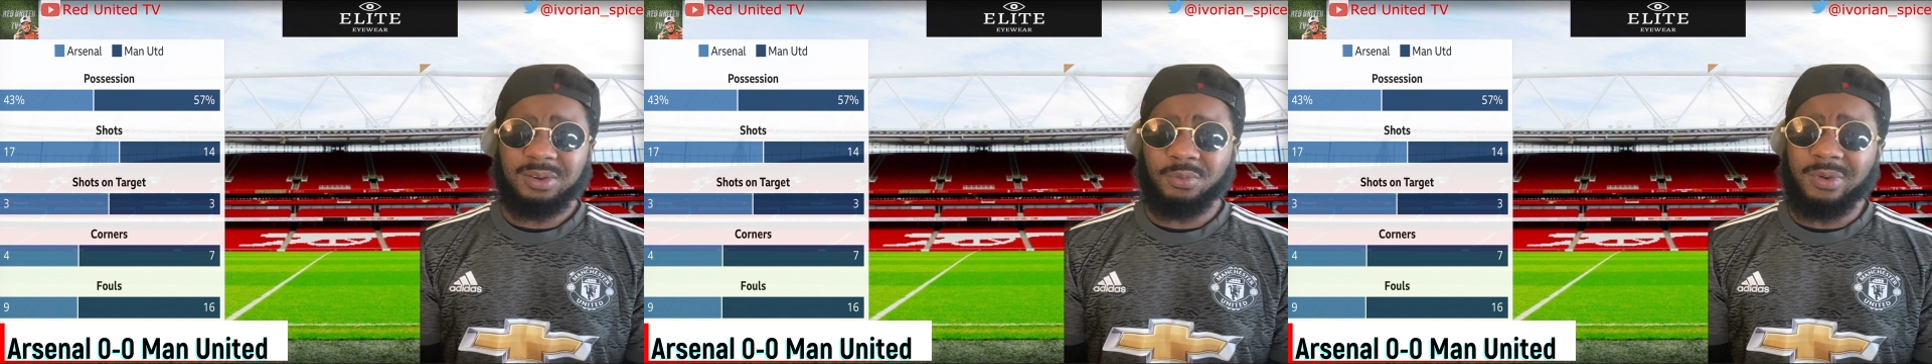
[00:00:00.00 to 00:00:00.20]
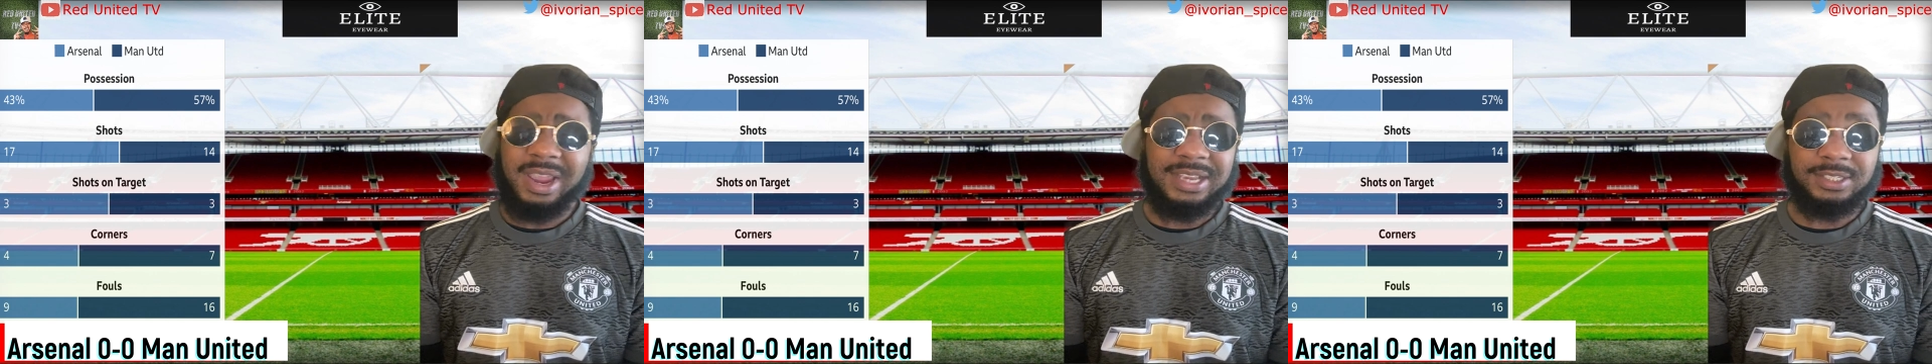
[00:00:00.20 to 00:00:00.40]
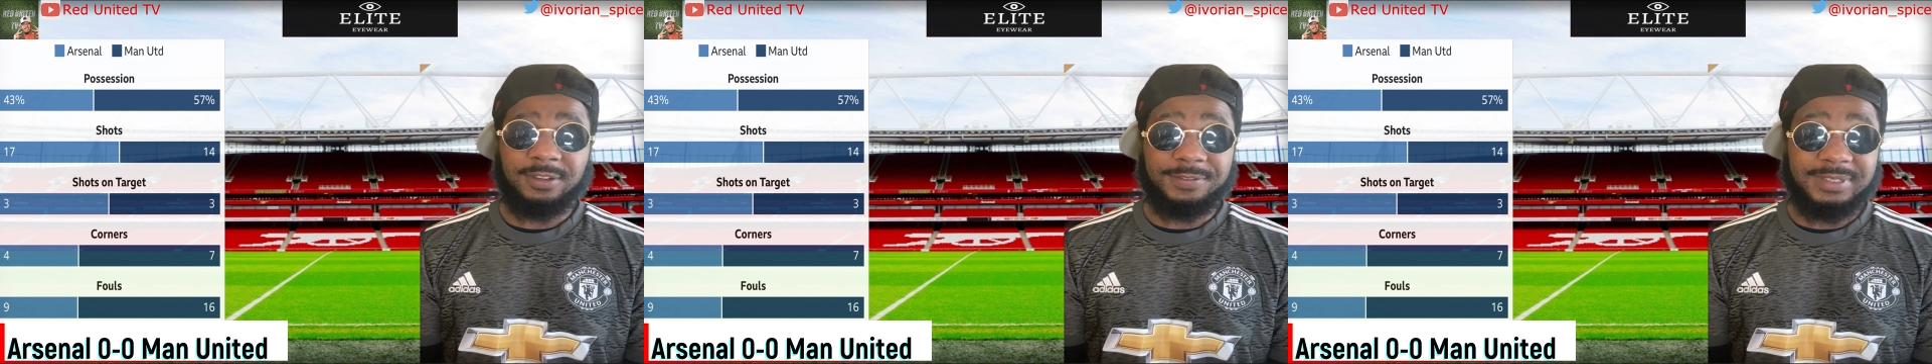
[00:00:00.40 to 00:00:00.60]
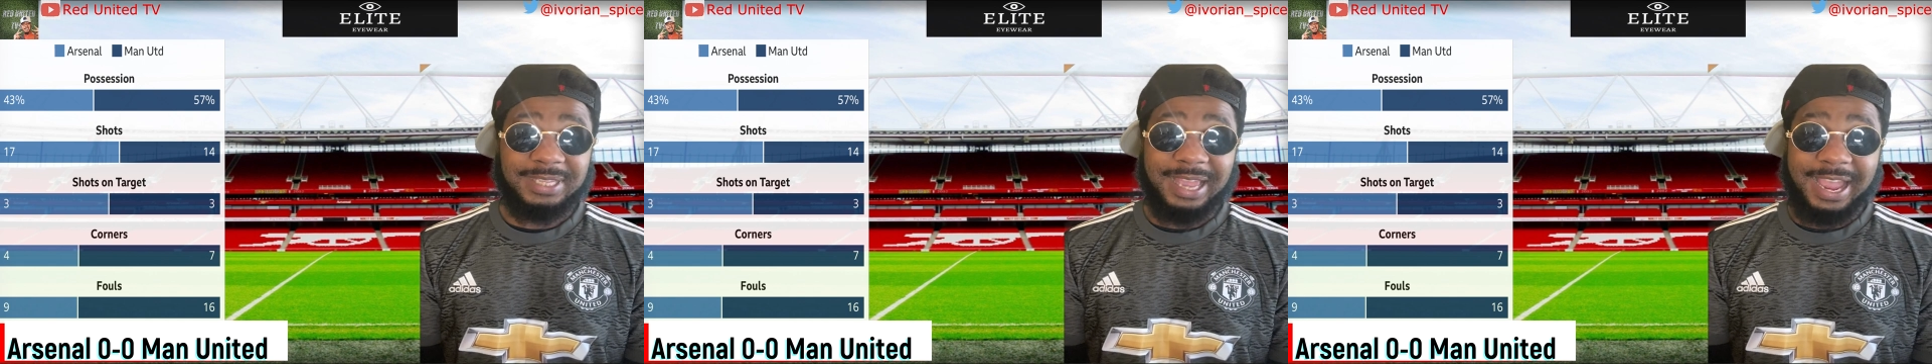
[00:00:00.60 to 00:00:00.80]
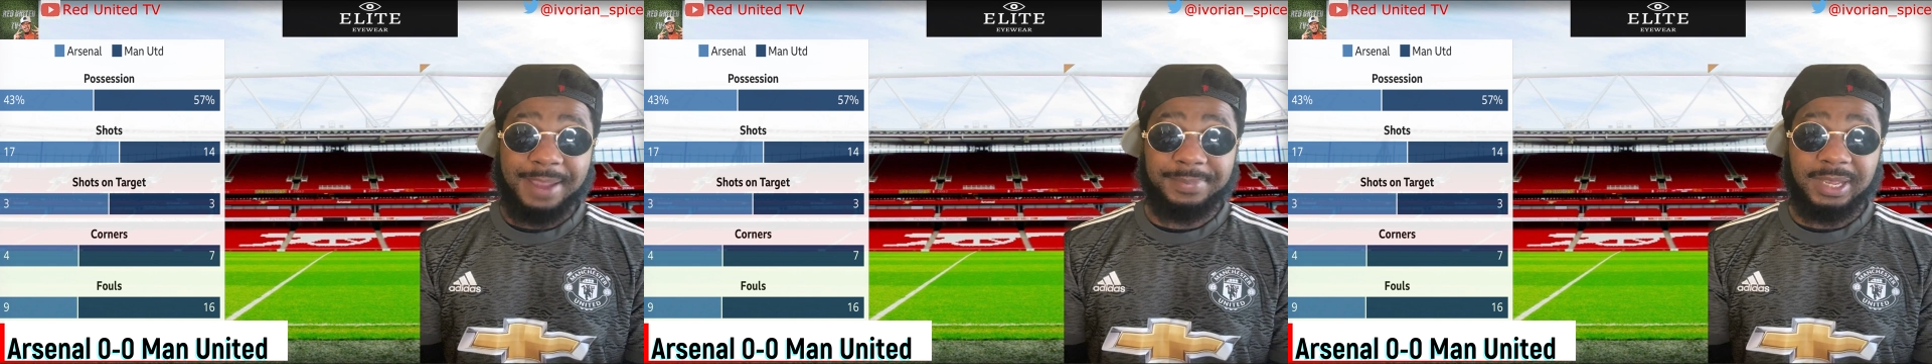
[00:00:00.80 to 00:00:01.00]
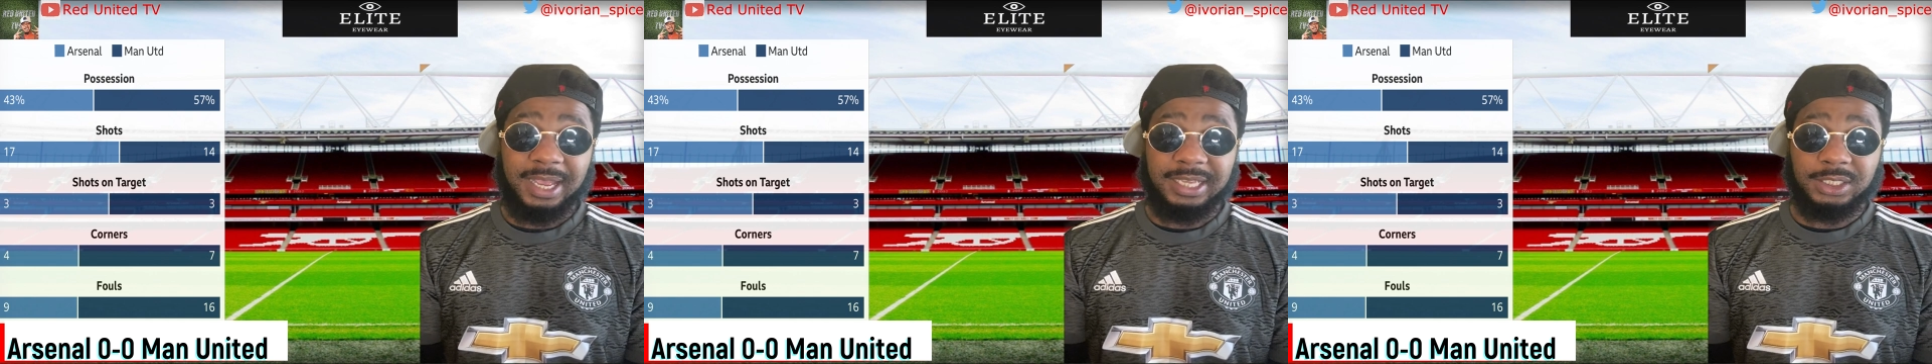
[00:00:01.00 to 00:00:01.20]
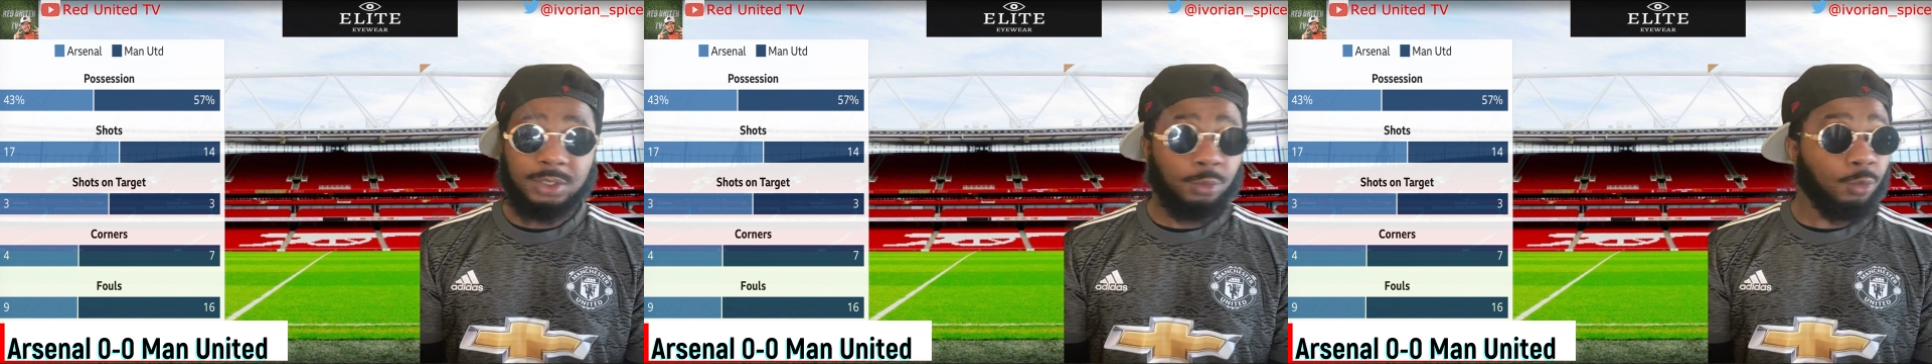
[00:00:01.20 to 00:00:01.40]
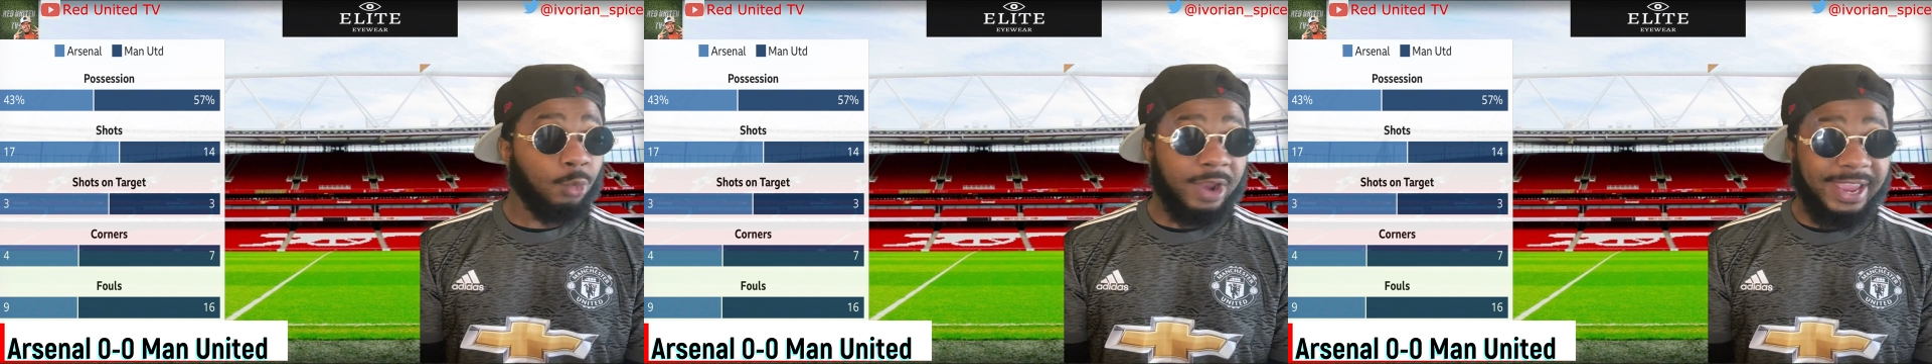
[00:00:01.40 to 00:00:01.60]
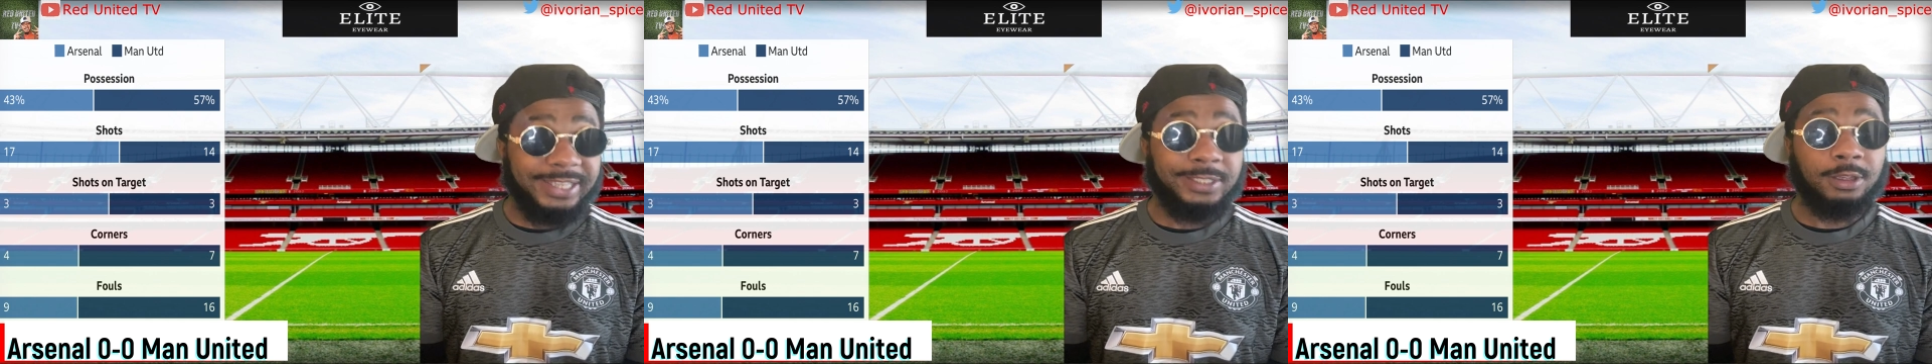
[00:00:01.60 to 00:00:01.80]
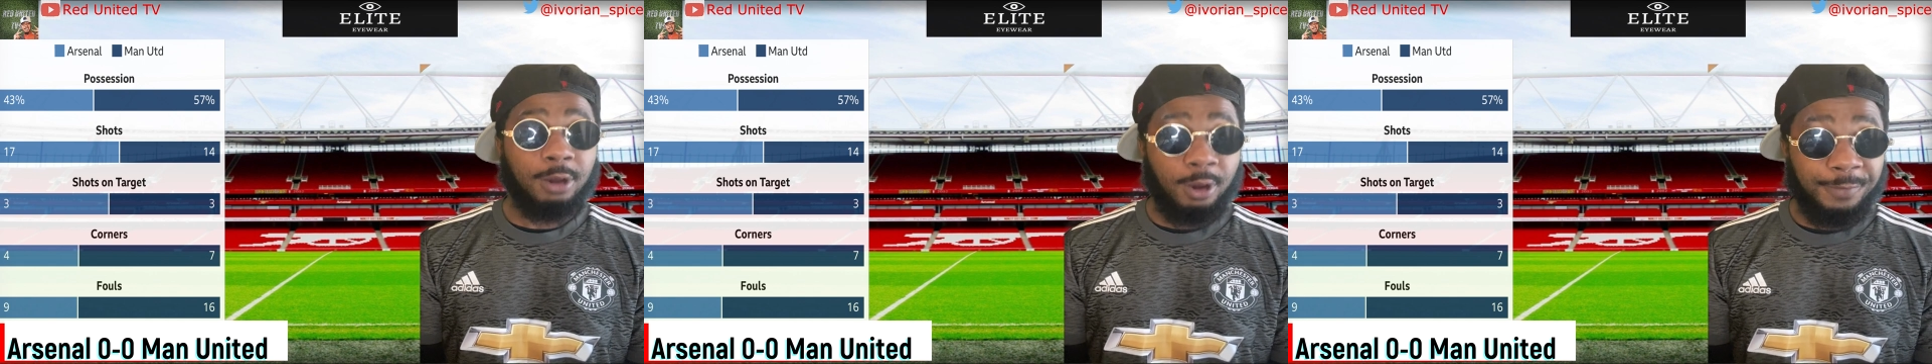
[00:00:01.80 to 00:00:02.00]
Waste of time, guys.
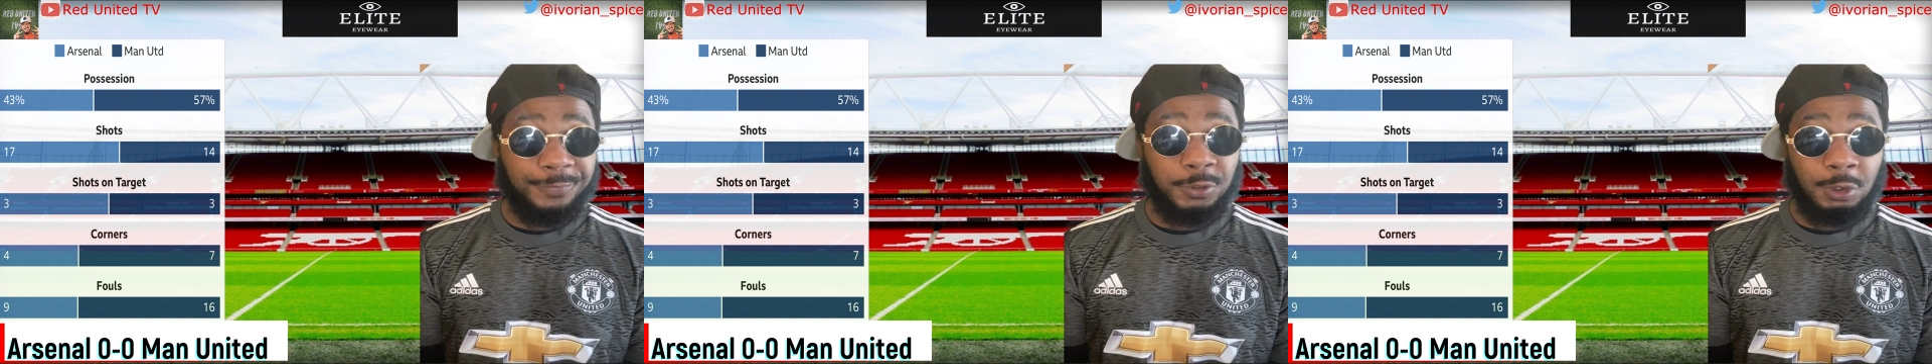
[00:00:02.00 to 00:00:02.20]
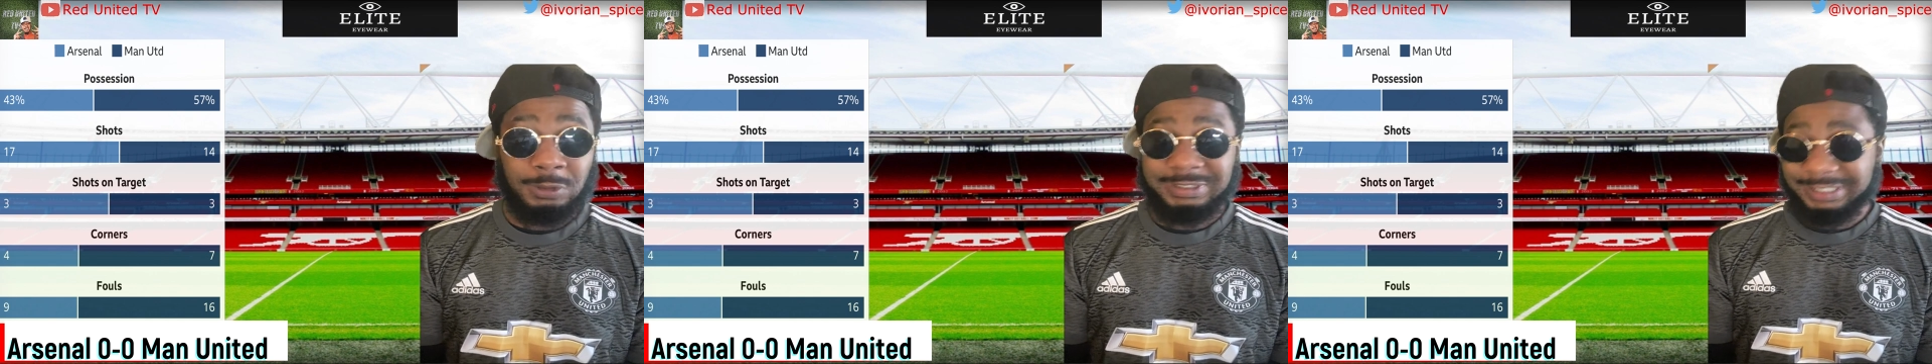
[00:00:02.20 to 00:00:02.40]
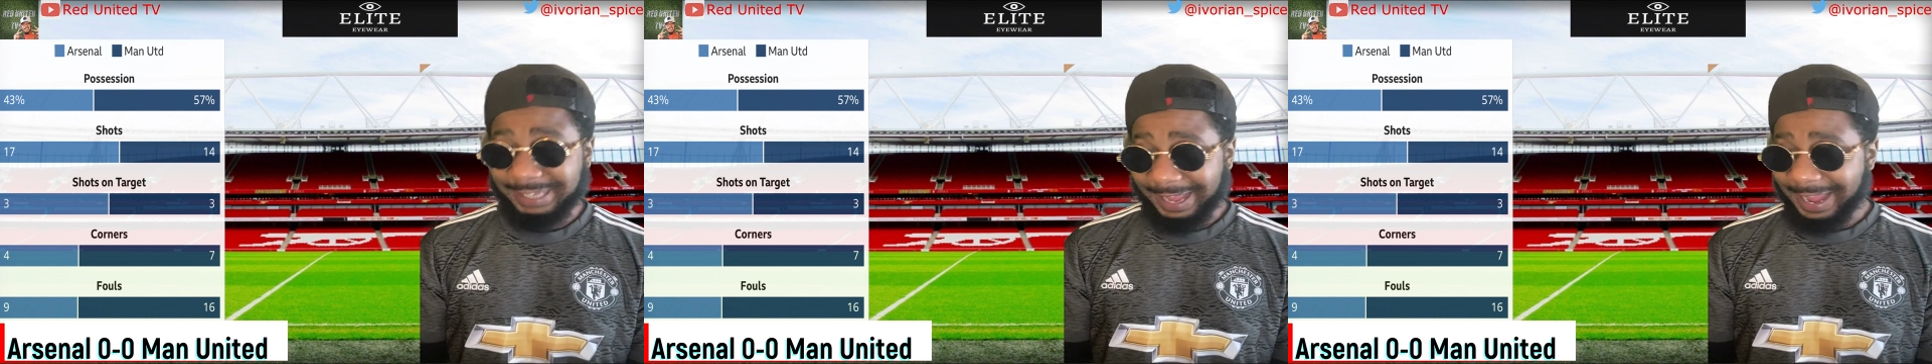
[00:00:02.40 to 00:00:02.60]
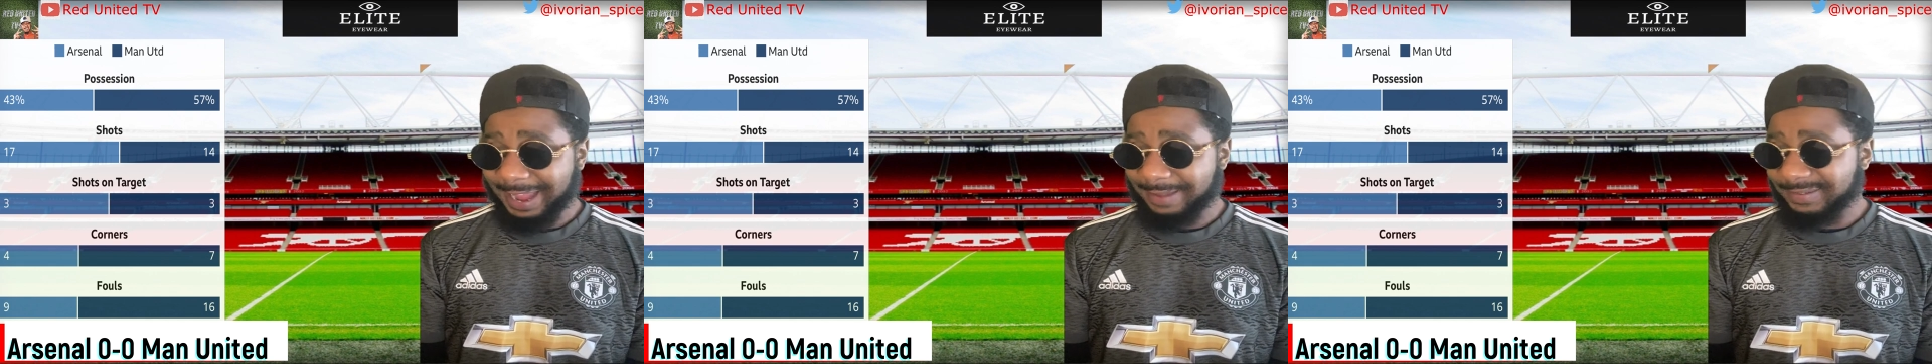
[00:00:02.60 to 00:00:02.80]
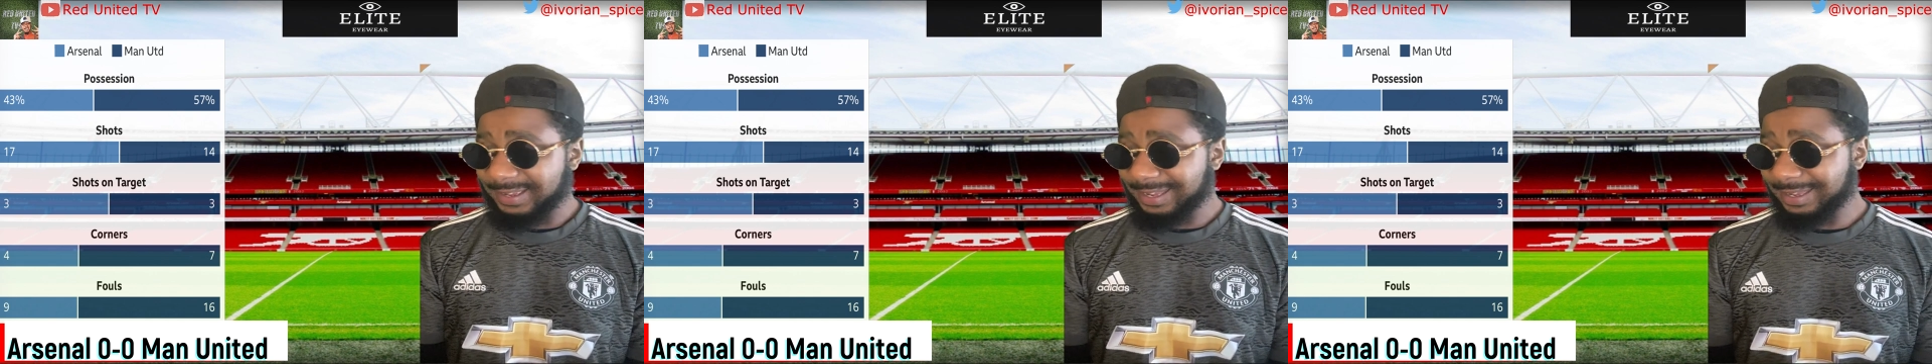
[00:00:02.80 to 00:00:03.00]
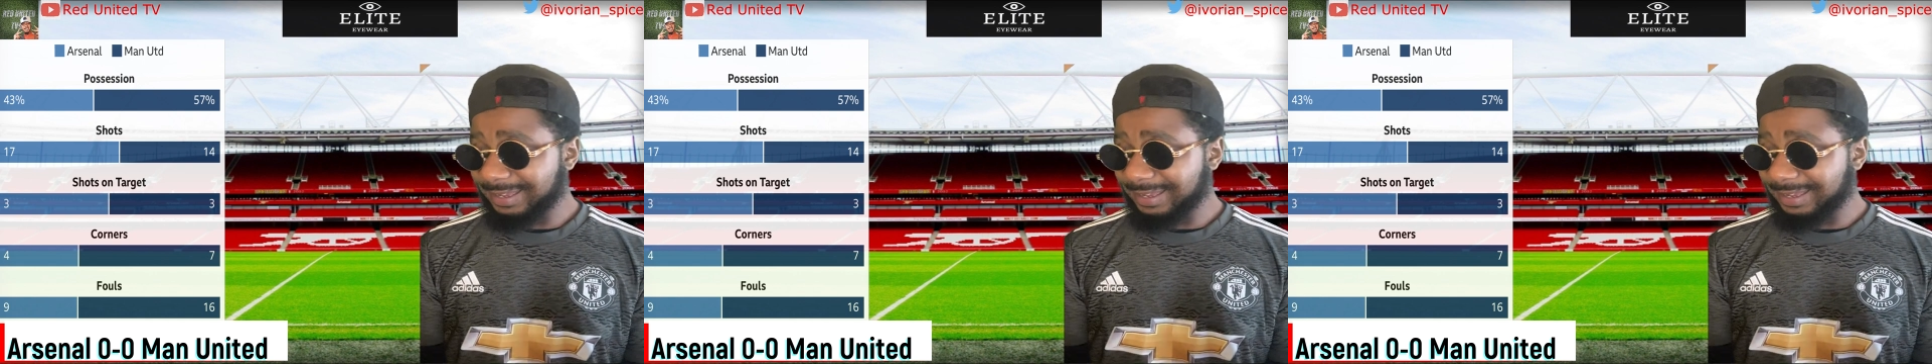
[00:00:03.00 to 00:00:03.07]
Waste of your time.